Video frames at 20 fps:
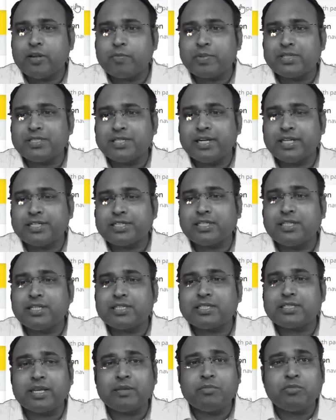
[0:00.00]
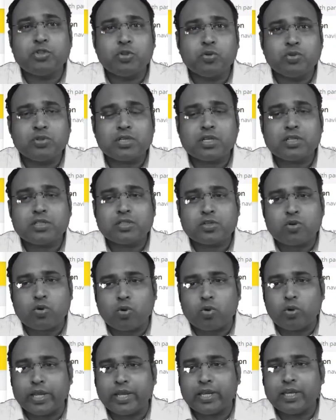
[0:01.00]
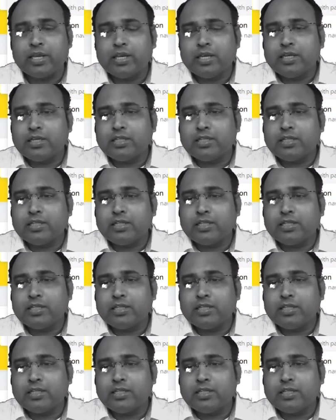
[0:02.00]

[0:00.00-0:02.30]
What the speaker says: of presentation this time choose scrolling.